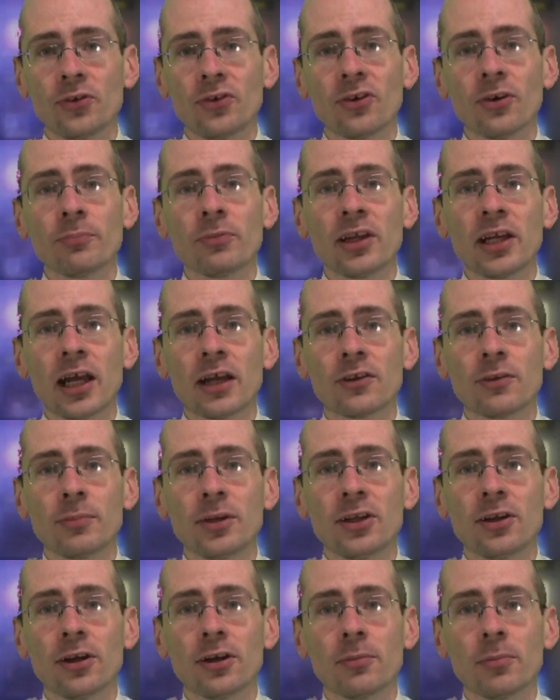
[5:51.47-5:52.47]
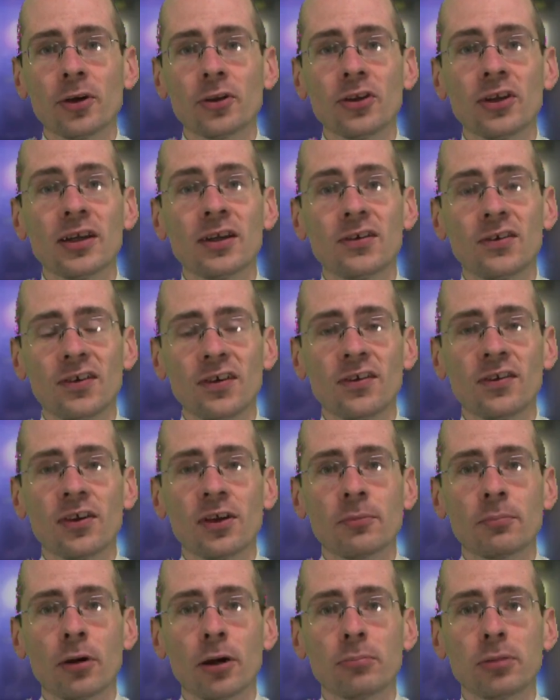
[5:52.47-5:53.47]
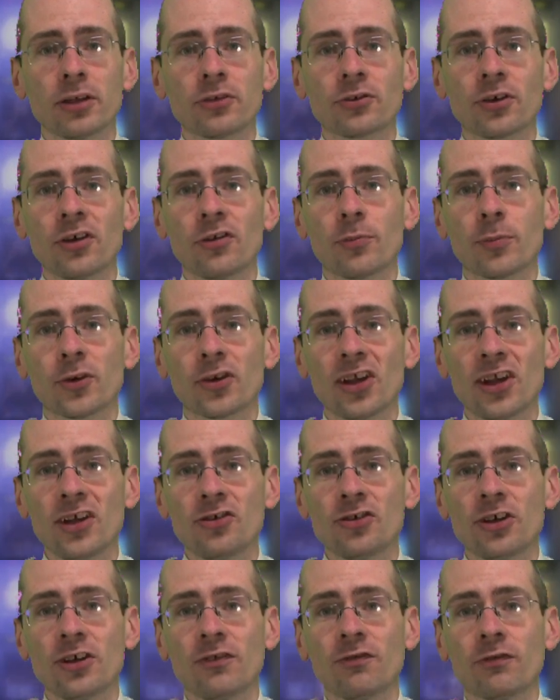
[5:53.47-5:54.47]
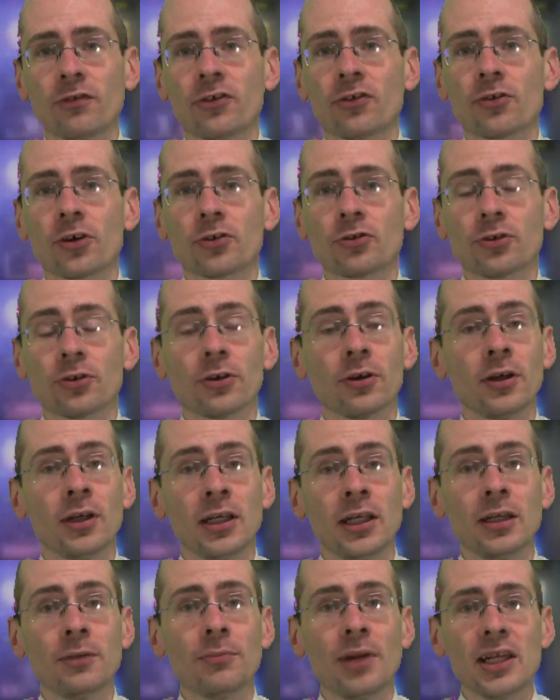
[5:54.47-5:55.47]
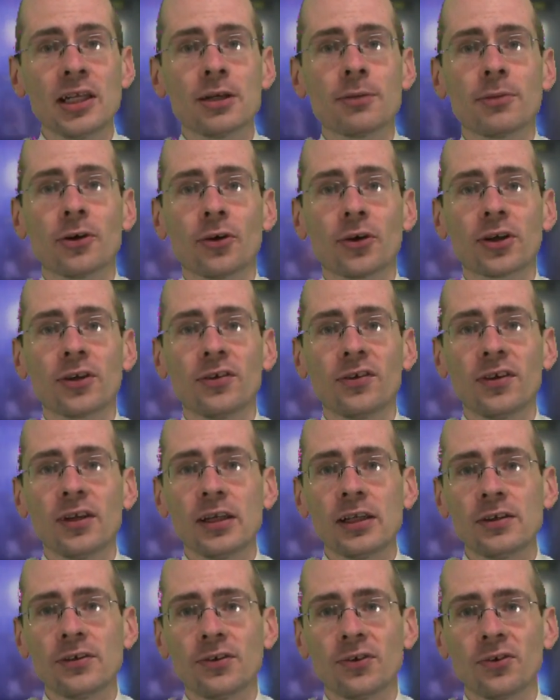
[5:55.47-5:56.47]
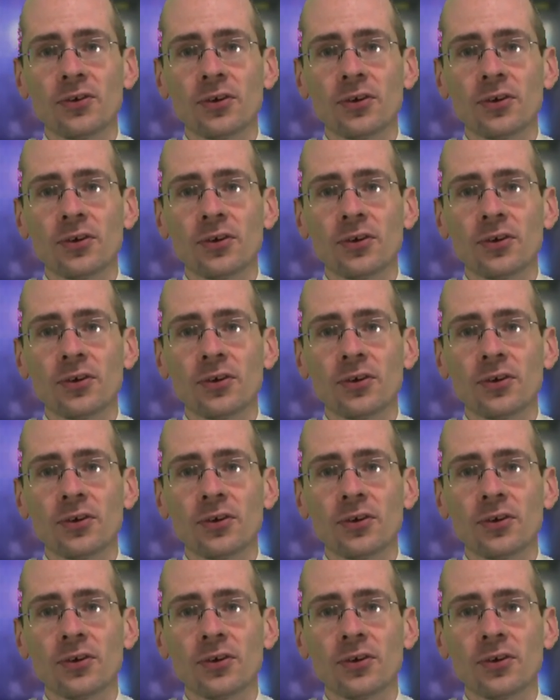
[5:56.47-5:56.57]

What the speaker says: something had to be done about the existing public transportation infrastructure in many American cities.